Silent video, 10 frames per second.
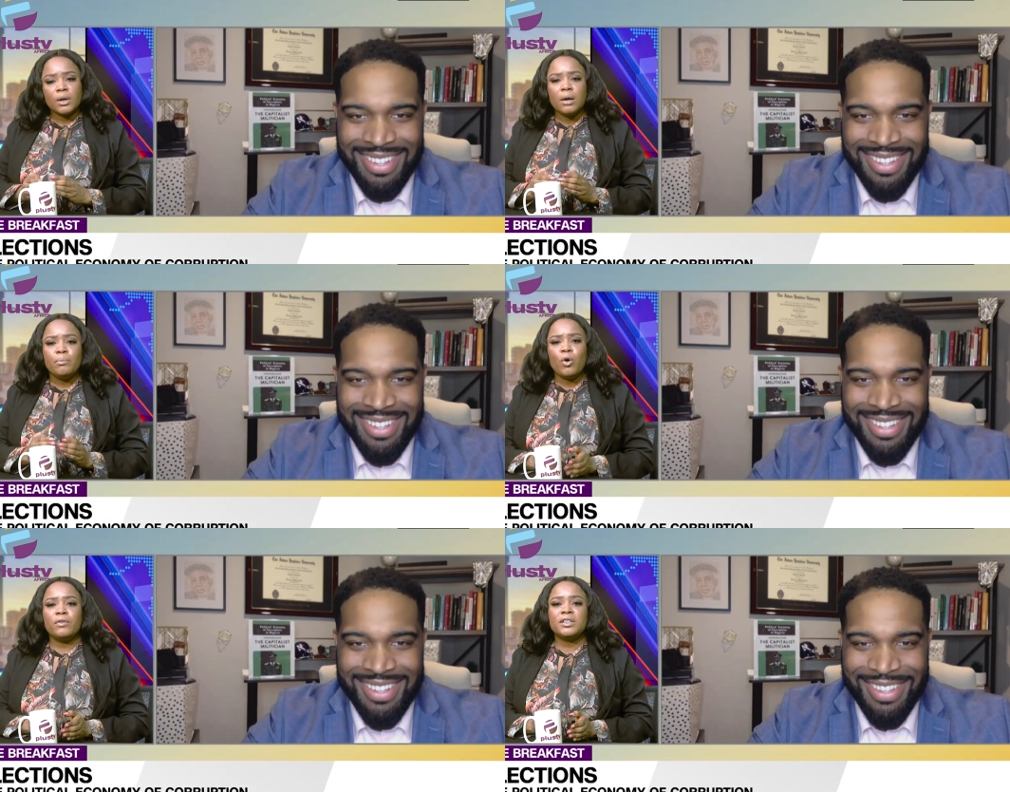Speaker 1: And
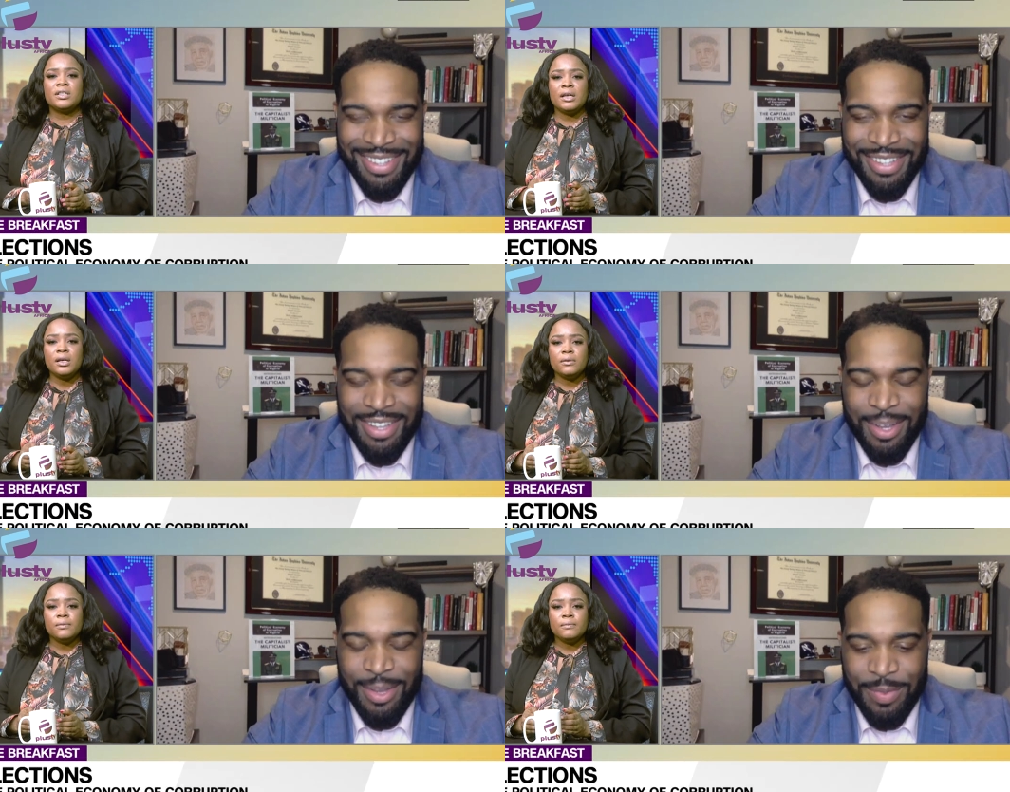
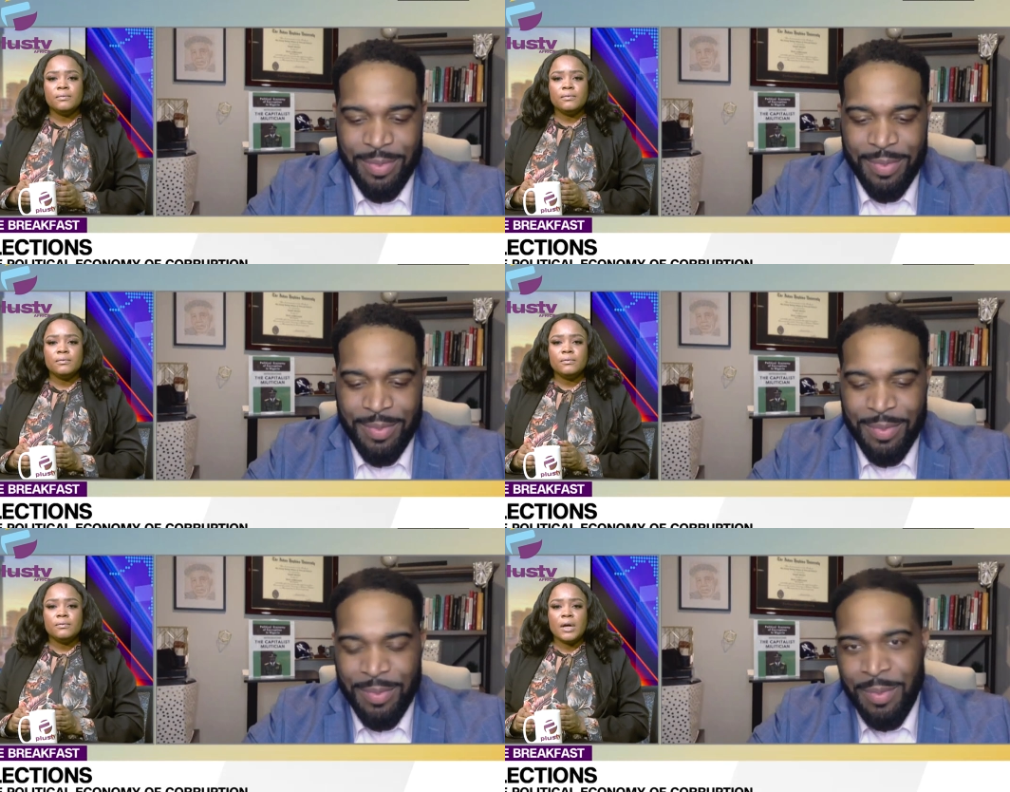poverty
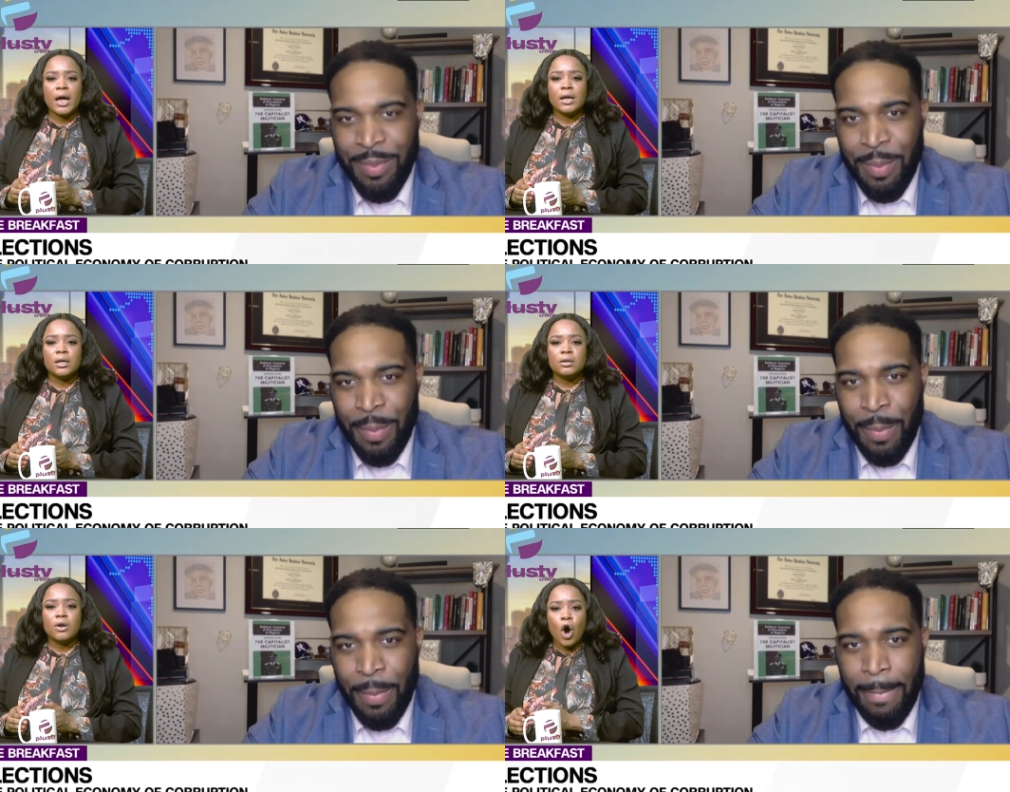
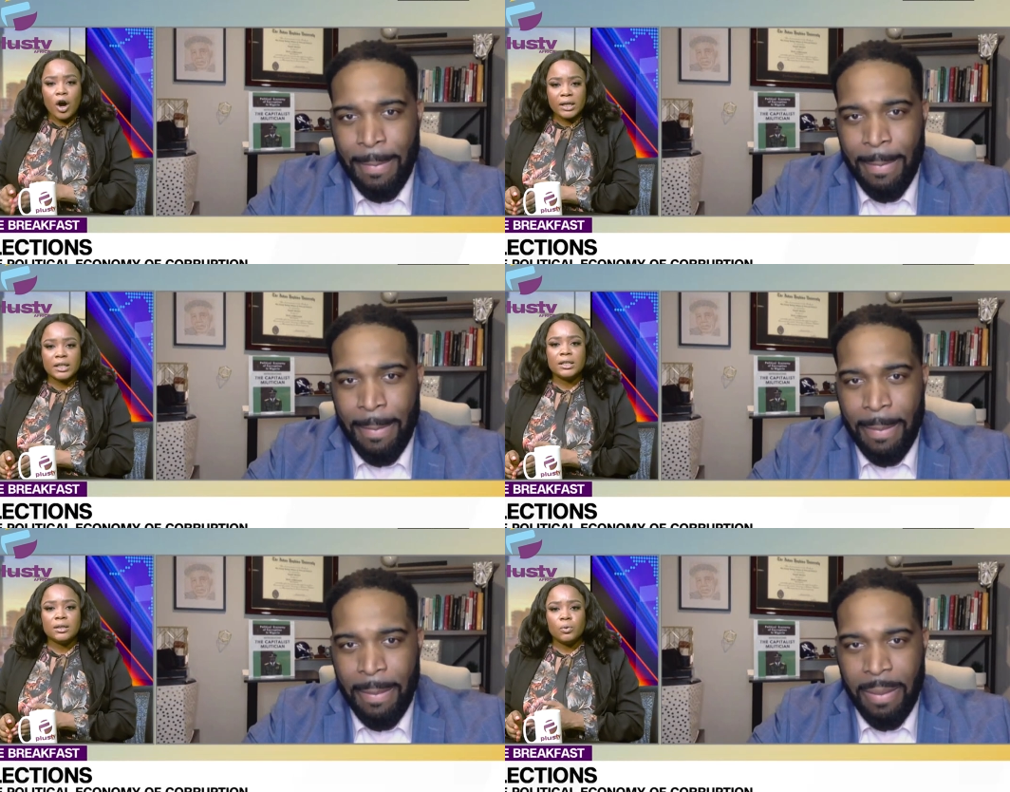and
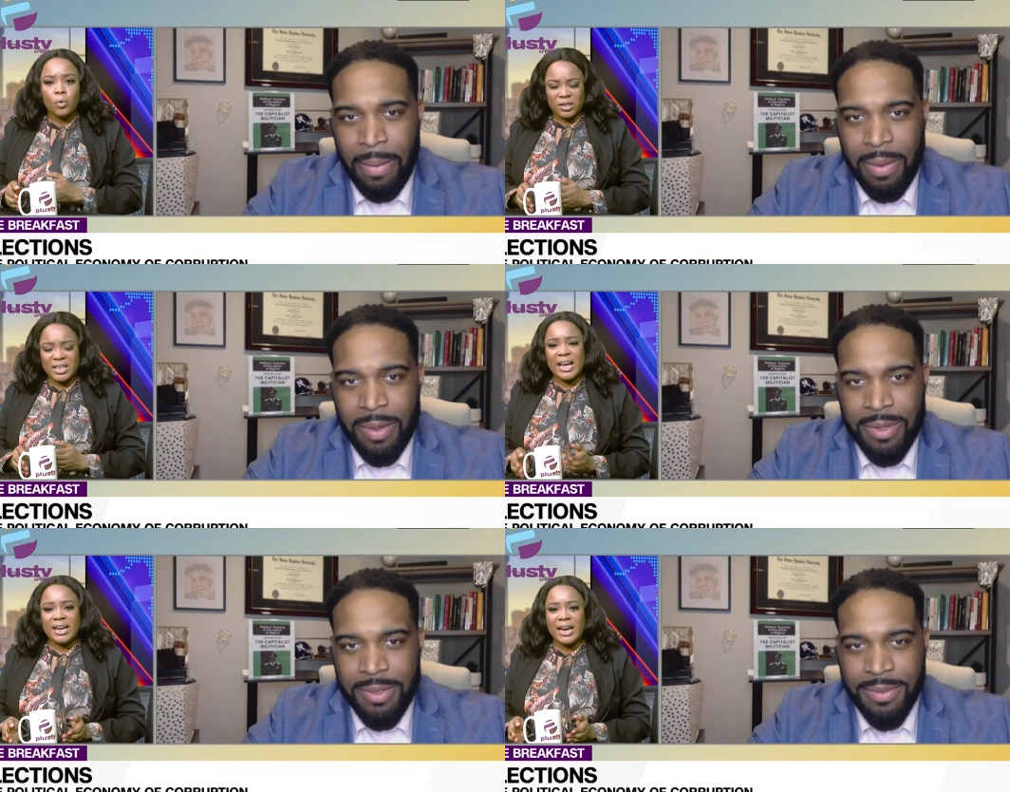hunger works
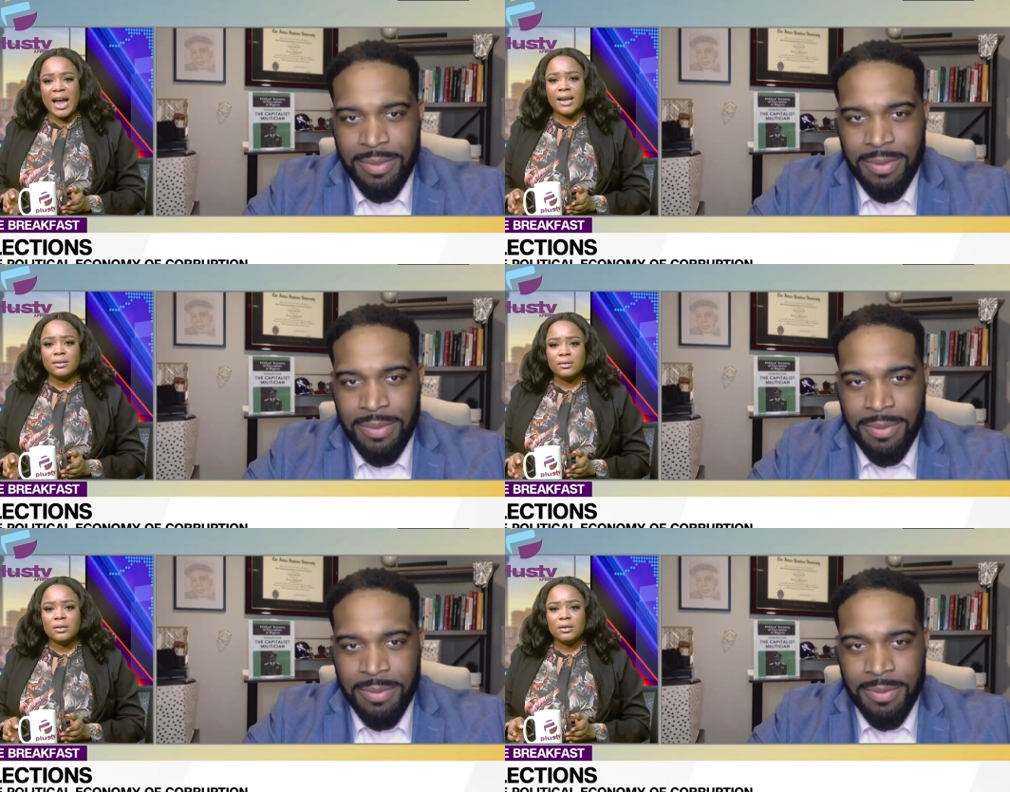hand in hand.